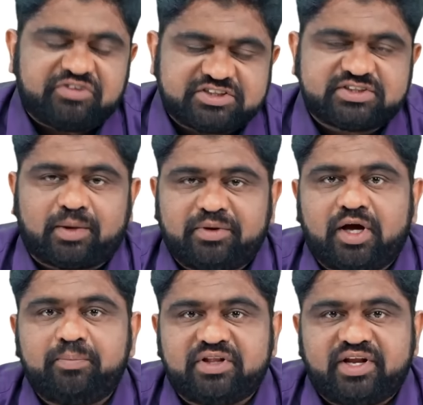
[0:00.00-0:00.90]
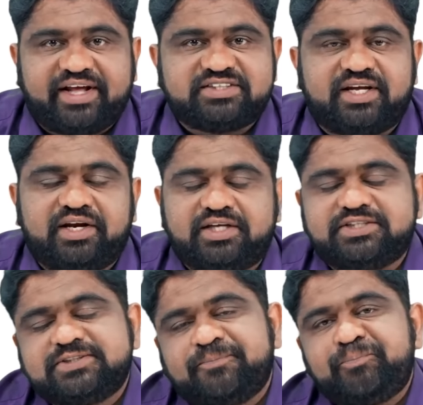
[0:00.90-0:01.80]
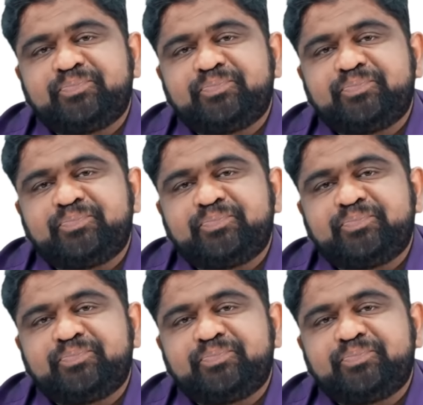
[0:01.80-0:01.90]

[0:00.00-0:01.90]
which is coming up in the next 10 days.